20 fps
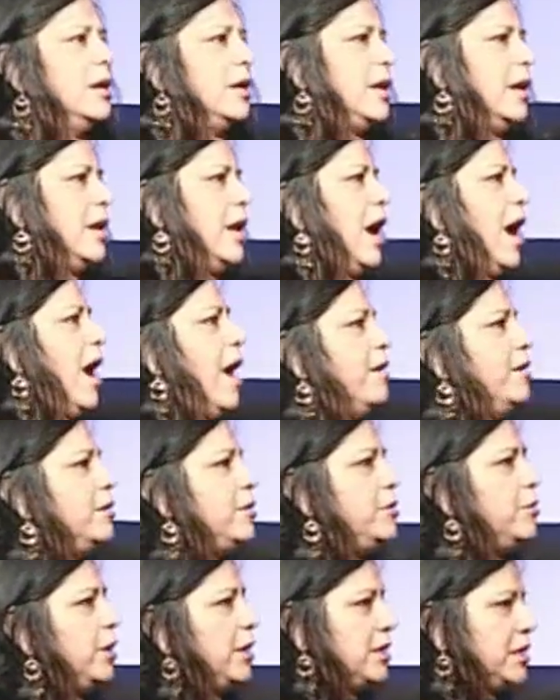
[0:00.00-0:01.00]
get hired to
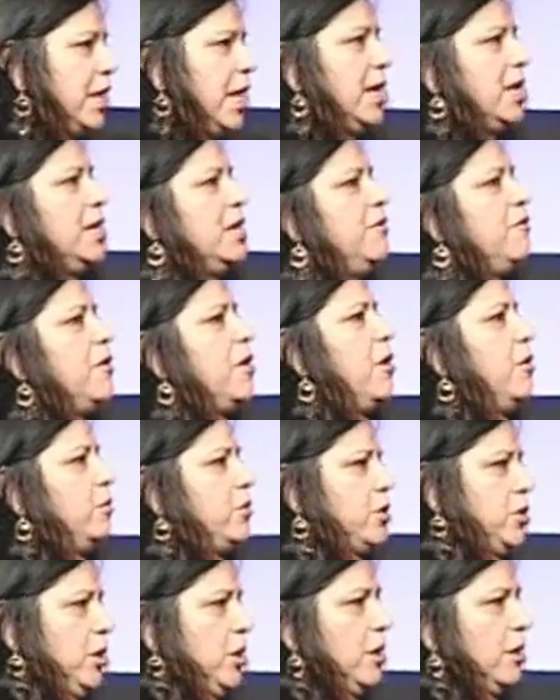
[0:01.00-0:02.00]
do executive
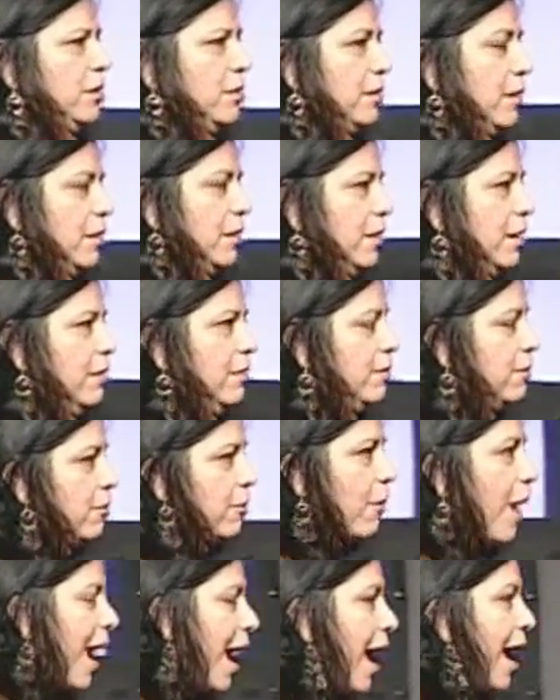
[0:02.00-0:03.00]
coaching. I don't know
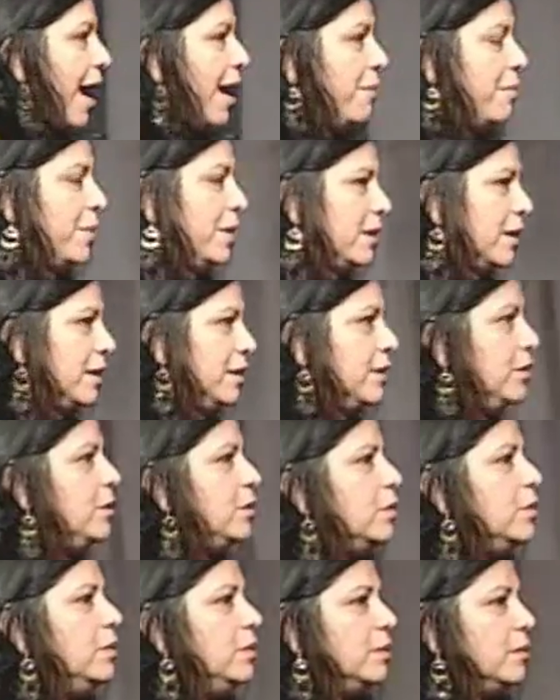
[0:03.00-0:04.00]
why, but I
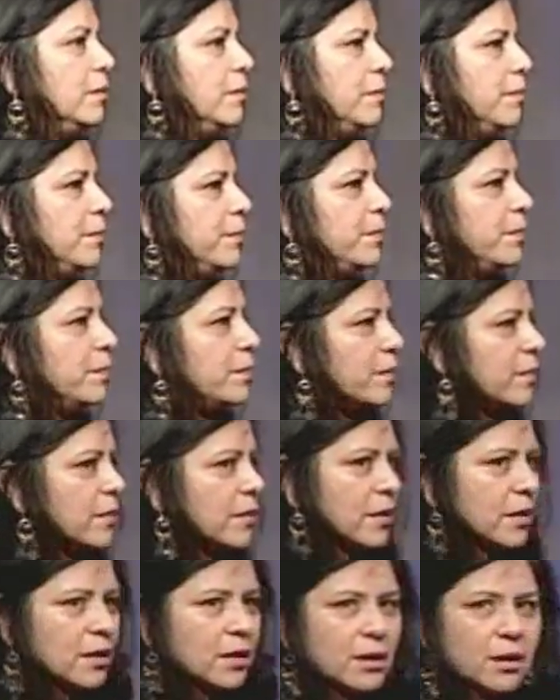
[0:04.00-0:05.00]
do.
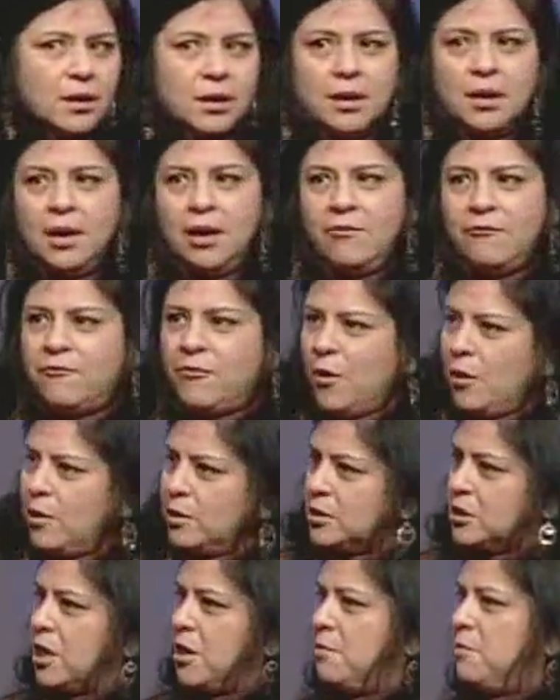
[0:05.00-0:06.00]
And
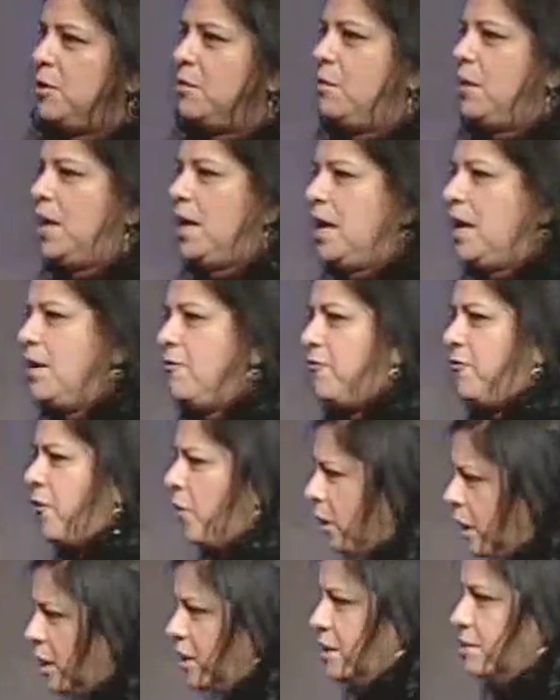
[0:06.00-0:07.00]
folks come to me
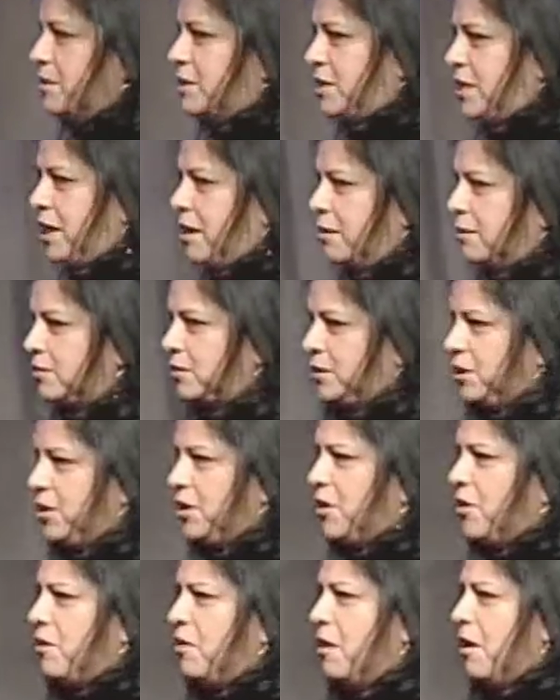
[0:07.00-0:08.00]
full of themselves, you
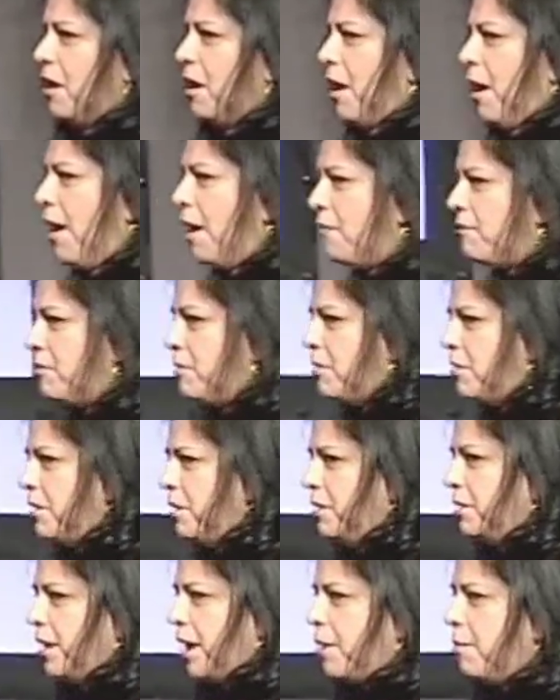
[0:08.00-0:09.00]
know,
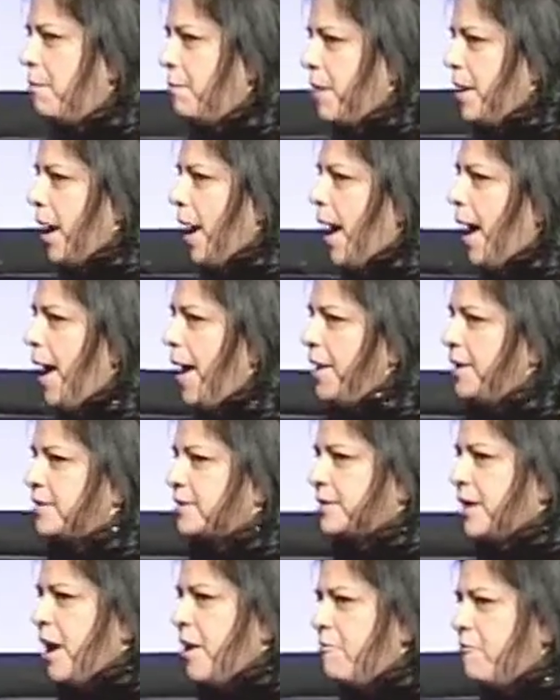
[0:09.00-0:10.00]
Harvard, MBA,
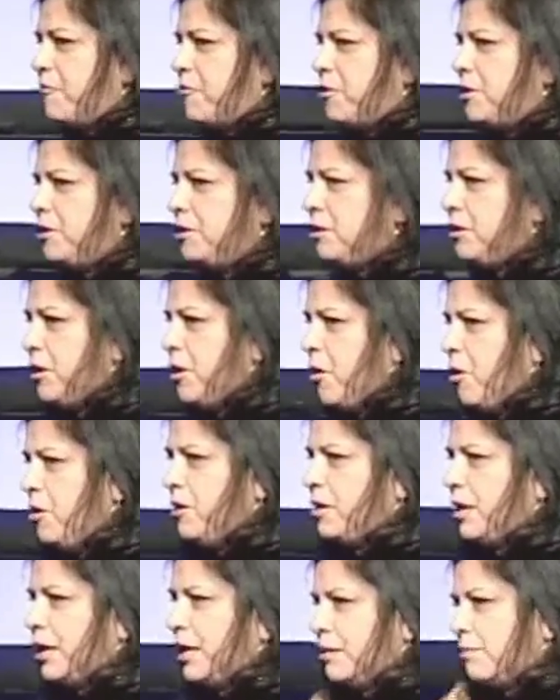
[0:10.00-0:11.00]
Stanford, you
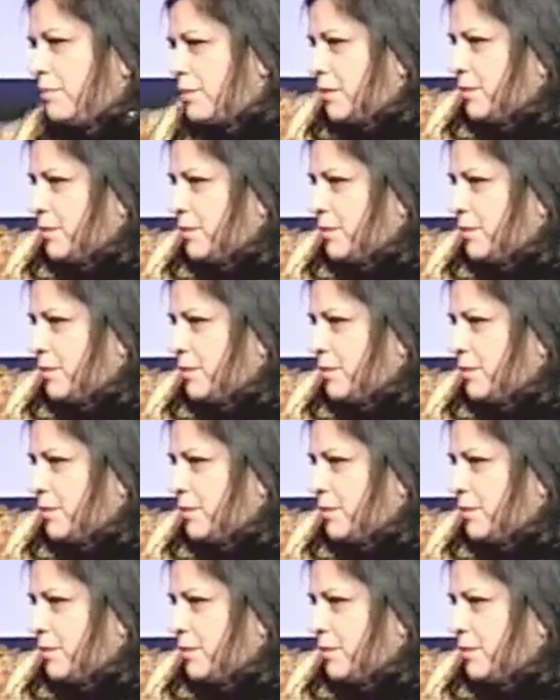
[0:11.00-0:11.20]
know, they